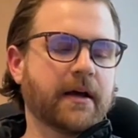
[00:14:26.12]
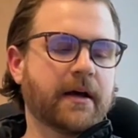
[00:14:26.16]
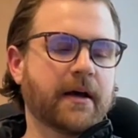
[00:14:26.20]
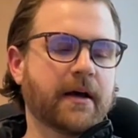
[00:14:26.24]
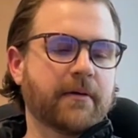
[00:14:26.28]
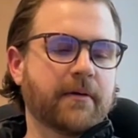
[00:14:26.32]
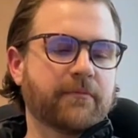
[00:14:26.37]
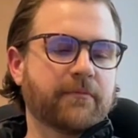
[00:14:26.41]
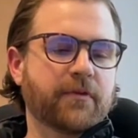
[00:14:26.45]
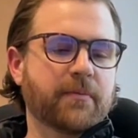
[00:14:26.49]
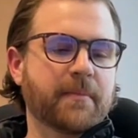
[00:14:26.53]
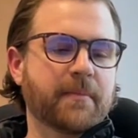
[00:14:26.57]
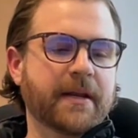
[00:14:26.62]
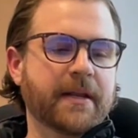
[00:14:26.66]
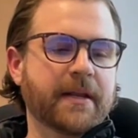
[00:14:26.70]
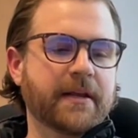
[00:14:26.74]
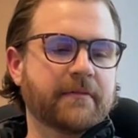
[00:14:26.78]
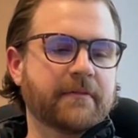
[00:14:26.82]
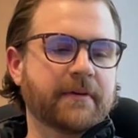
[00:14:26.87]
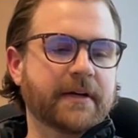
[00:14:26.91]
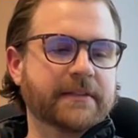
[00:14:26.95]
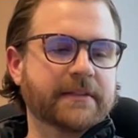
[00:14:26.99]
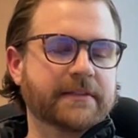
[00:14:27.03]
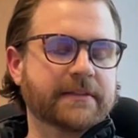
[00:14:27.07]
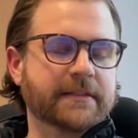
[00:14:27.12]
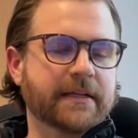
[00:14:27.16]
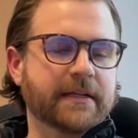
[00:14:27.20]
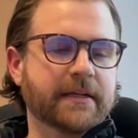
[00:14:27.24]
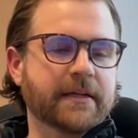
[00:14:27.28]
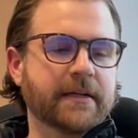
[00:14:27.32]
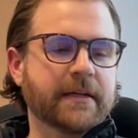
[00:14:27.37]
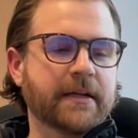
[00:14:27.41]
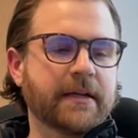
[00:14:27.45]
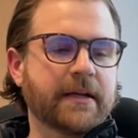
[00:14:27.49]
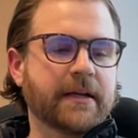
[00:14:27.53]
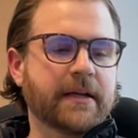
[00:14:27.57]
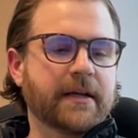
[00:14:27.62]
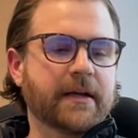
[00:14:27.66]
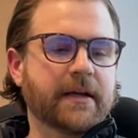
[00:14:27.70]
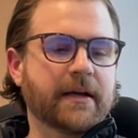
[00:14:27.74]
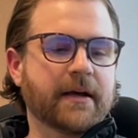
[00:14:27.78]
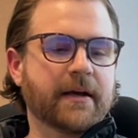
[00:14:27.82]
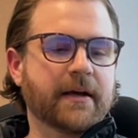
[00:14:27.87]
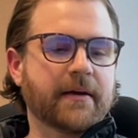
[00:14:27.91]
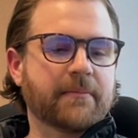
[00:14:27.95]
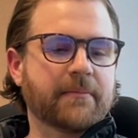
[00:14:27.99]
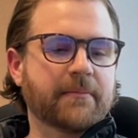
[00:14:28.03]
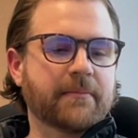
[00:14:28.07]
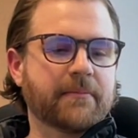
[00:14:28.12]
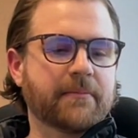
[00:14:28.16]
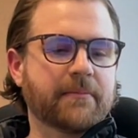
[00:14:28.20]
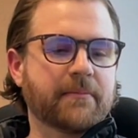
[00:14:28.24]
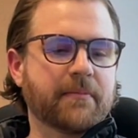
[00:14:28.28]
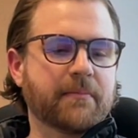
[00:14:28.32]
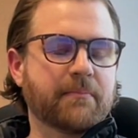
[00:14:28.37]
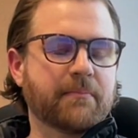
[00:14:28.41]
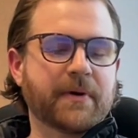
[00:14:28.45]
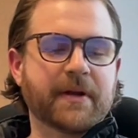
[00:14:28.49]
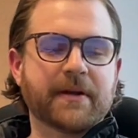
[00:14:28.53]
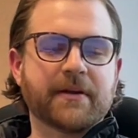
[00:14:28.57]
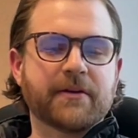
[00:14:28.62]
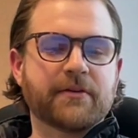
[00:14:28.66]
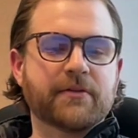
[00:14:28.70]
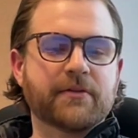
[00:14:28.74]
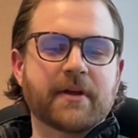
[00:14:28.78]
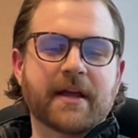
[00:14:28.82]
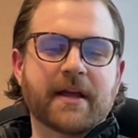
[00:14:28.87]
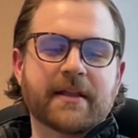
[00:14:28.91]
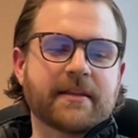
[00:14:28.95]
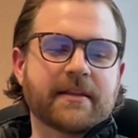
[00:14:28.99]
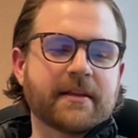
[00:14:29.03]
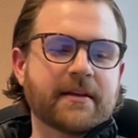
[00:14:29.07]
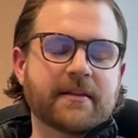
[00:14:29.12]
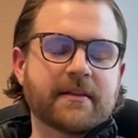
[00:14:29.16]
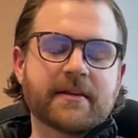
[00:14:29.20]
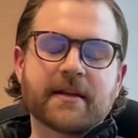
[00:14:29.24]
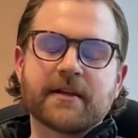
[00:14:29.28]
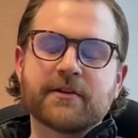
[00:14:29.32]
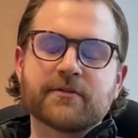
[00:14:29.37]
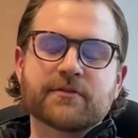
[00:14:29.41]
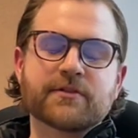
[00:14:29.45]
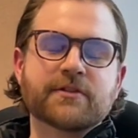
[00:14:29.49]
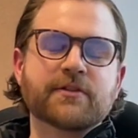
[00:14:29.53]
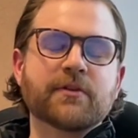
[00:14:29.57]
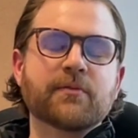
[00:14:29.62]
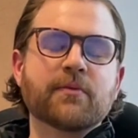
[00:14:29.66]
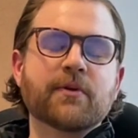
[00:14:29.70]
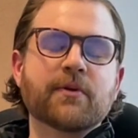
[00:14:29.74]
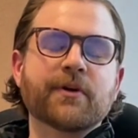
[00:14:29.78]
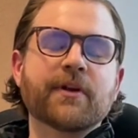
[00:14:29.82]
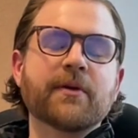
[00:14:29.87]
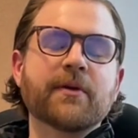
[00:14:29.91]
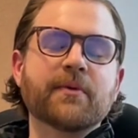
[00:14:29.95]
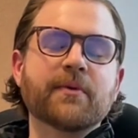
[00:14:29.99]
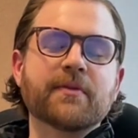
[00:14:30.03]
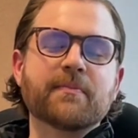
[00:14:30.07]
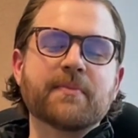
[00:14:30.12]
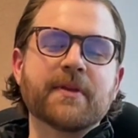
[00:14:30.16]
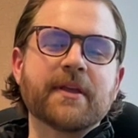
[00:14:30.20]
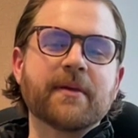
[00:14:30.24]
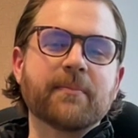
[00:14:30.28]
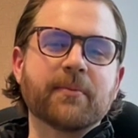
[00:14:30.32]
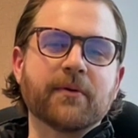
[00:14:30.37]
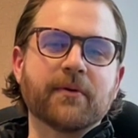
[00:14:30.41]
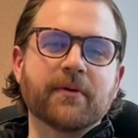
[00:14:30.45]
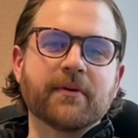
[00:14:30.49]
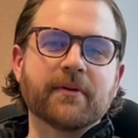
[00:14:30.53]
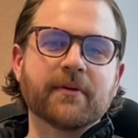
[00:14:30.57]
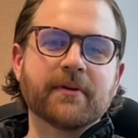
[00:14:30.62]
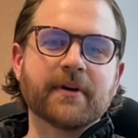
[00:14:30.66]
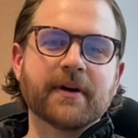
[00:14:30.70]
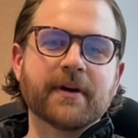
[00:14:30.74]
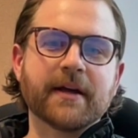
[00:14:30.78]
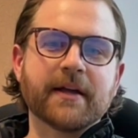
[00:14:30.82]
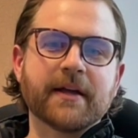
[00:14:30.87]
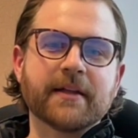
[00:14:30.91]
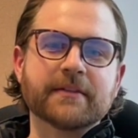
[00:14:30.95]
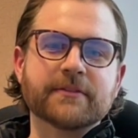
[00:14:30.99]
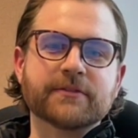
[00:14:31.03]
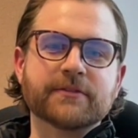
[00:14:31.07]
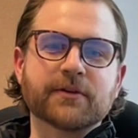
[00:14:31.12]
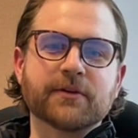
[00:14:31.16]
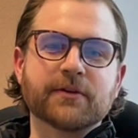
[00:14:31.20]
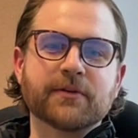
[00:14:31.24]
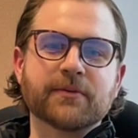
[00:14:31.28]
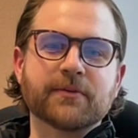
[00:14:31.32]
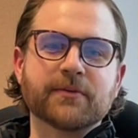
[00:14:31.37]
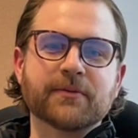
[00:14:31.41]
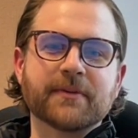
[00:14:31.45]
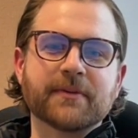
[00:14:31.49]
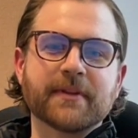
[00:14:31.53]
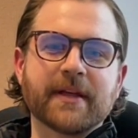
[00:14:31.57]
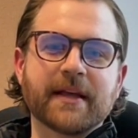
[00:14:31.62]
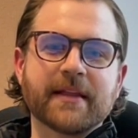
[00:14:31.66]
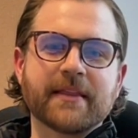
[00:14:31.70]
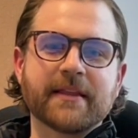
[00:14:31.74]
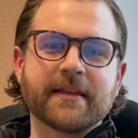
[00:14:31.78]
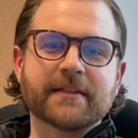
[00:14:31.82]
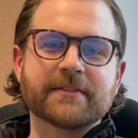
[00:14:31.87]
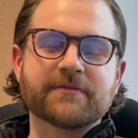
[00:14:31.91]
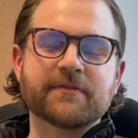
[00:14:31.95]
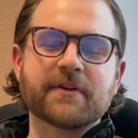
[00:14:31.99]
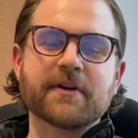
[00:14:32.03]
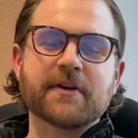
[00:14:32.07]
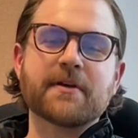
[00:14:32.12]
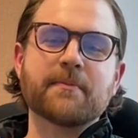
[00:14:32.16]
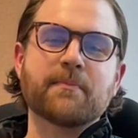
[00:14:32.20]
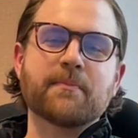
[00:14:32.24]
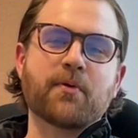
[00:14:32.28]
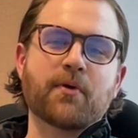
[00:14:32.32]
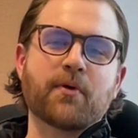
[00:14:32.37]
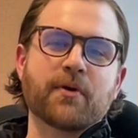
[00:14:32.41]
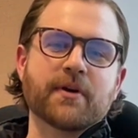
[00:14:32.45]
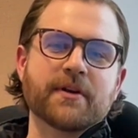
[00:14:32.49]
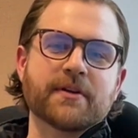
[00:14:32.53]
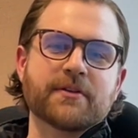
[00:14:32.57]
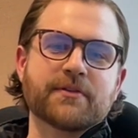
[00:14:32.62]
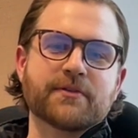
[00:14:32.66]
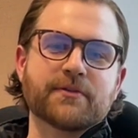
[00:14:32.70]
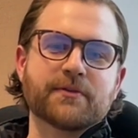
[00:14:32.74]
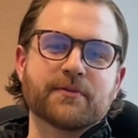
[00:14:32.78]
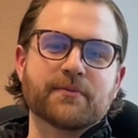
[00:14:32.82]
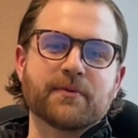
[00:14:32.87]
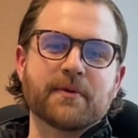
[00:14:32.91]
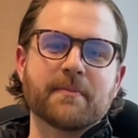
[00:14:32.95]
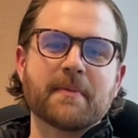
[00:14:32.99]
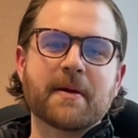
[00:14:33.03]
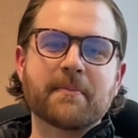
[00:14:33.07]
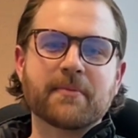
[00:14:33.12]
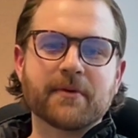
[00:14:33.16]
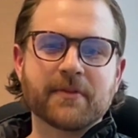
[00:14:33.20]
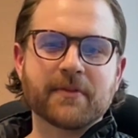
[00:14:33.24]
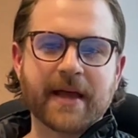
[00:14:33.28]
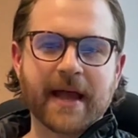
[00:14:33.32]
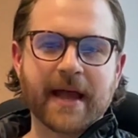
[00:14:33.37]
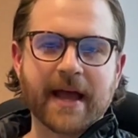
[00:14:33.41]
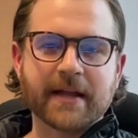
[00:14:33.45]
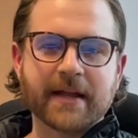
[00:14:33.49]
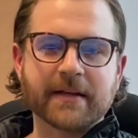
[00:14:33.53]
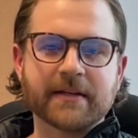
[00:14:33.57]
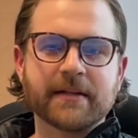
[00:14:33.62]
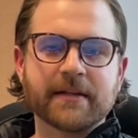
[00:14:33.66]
for many of us. But at the end of the day, you're still working with people. And so I think it's very important to remember that,